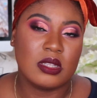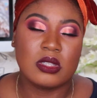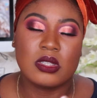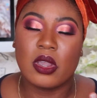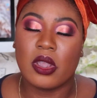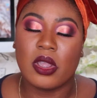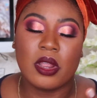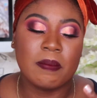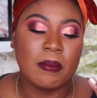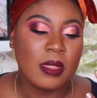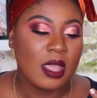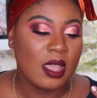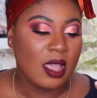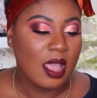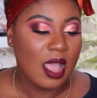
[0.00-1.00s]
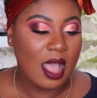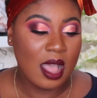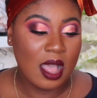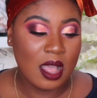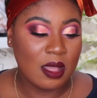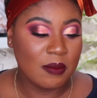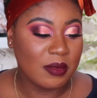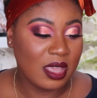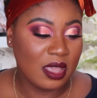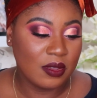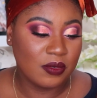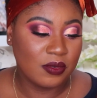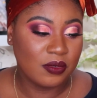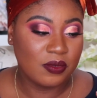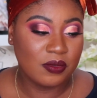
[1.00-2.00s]
So
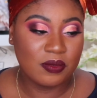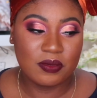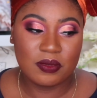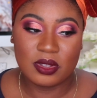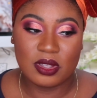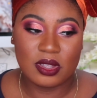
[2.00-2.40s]
if,